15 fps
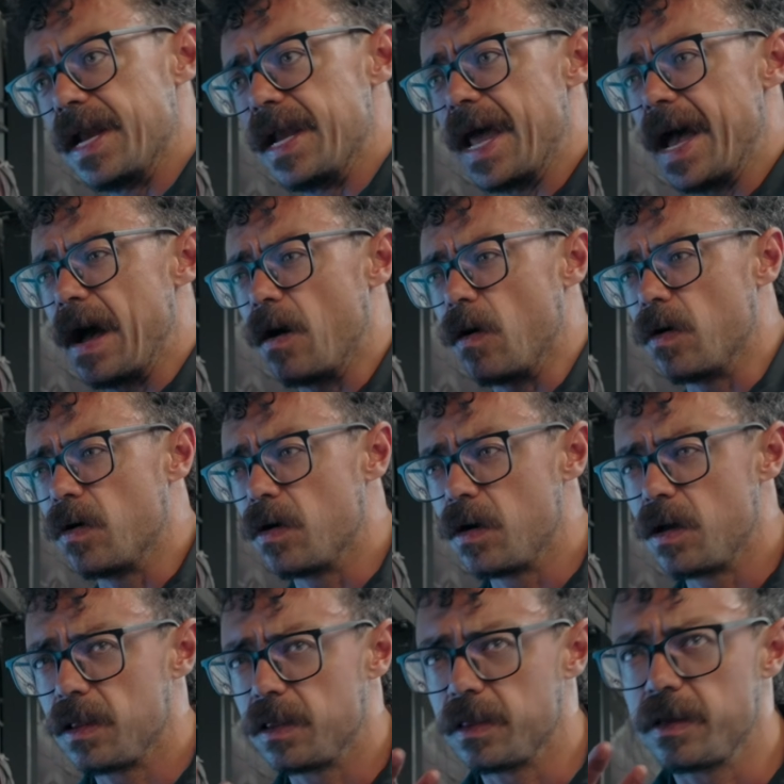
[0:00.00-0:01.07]
Now,
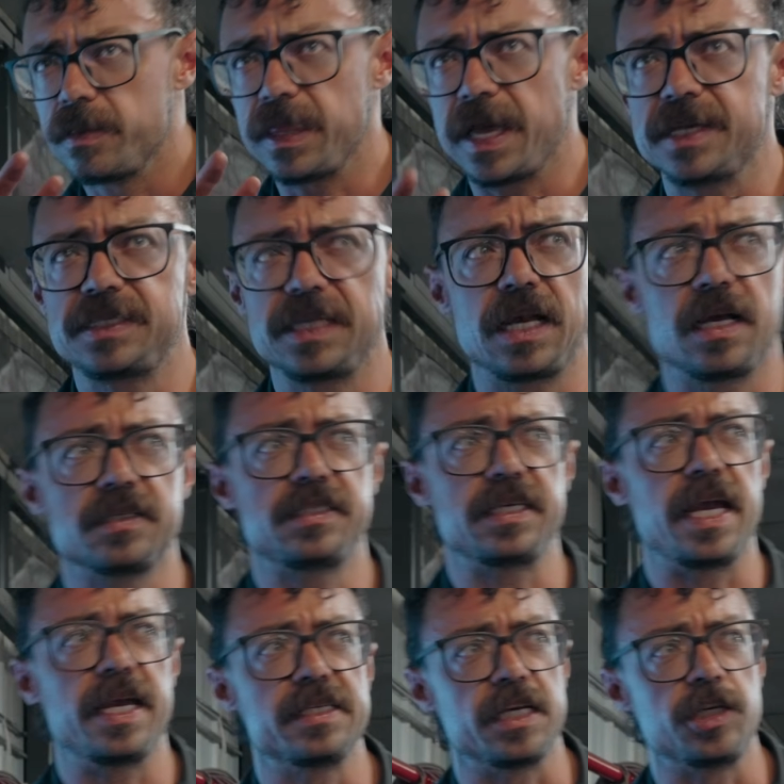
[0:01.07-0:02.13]
last thing I'll
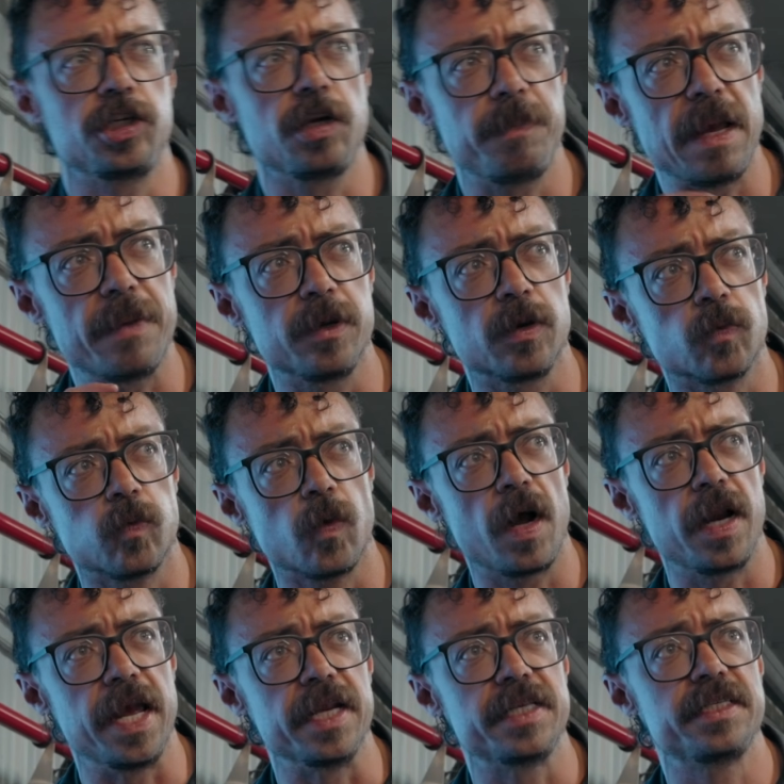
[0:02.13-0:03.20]
say is I should be able to
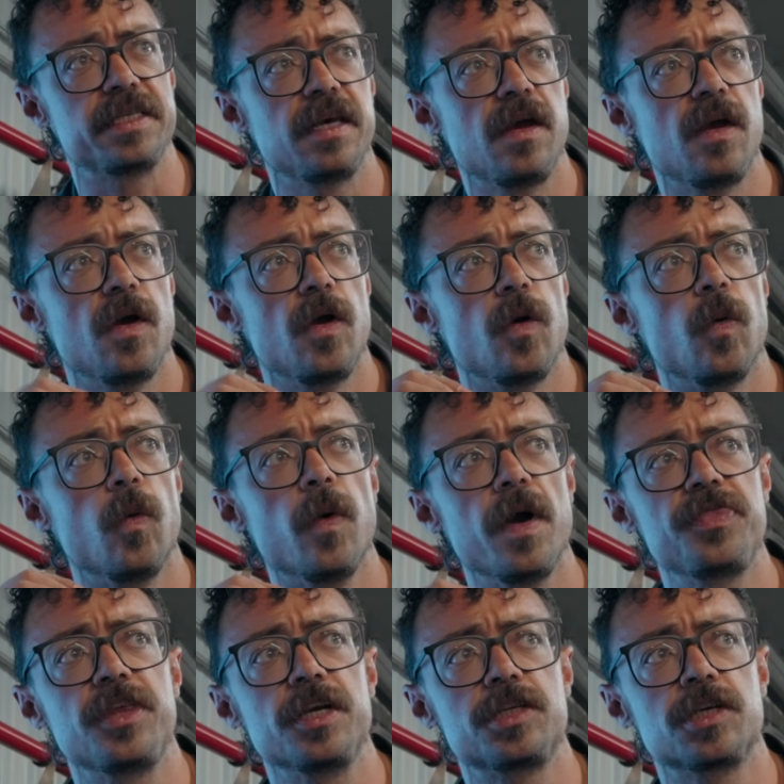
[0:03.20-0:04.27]
run it
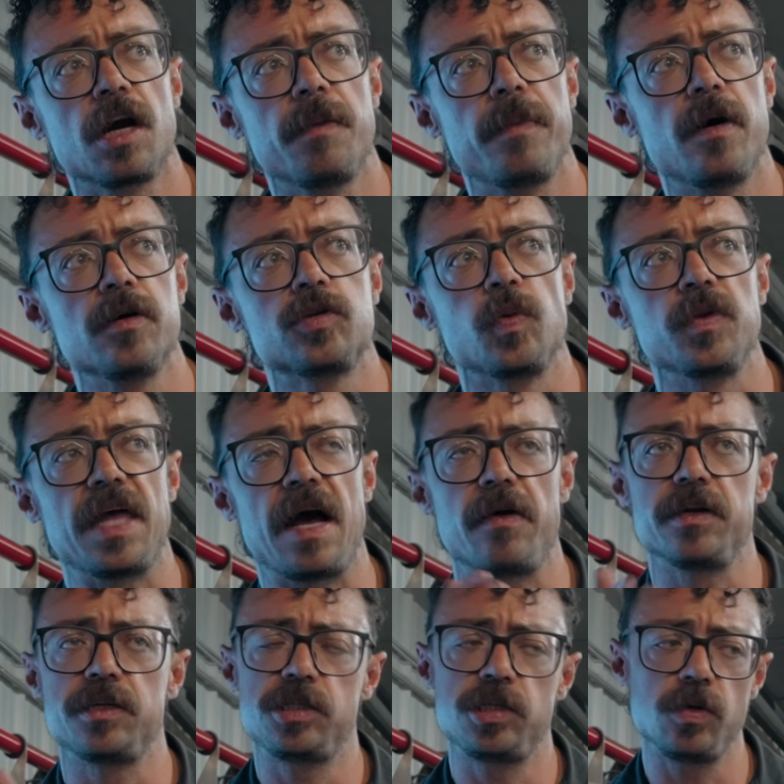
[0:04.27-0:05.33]
with the turbos
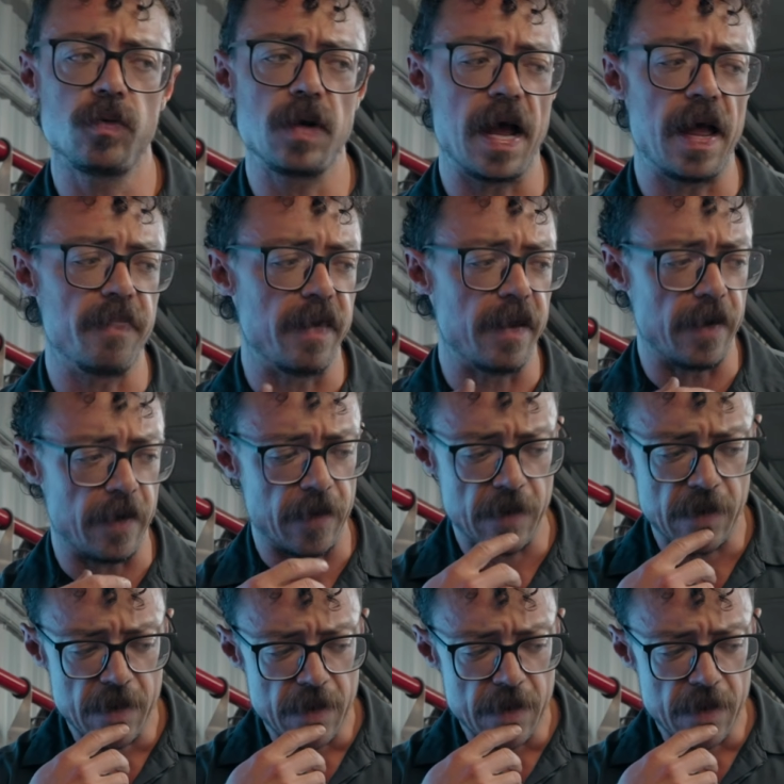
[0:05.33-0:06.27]
without a tune on there,